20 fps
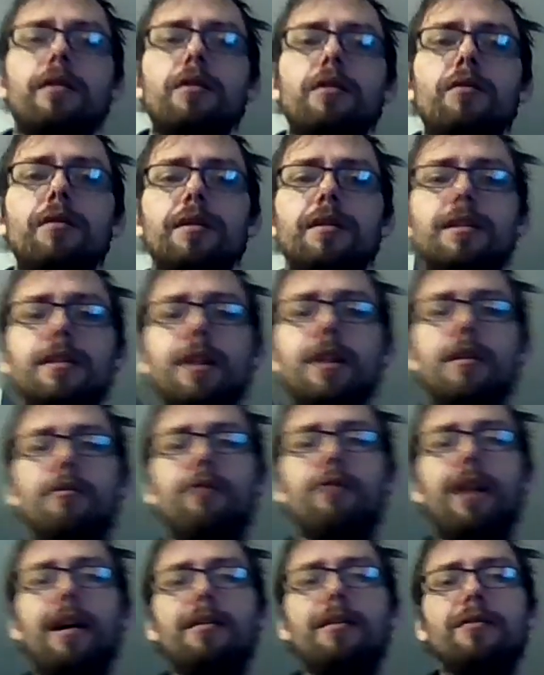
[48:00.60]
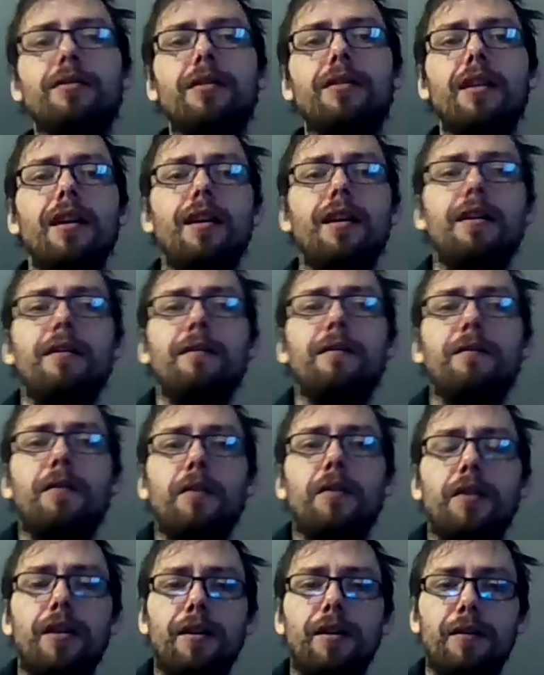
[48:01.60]
who has stuck around
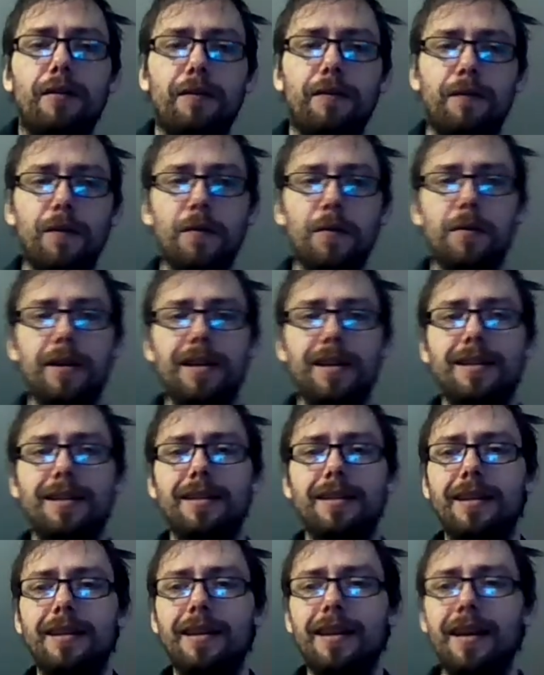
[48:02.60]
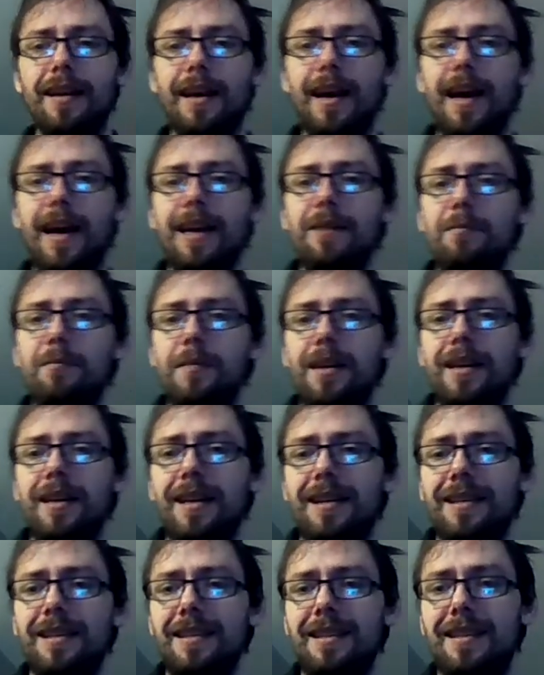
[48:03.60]
for the 48
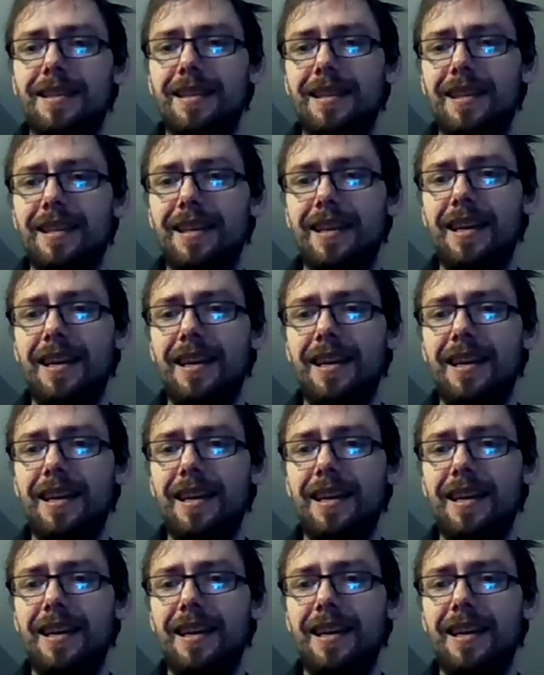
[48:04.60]
minutes.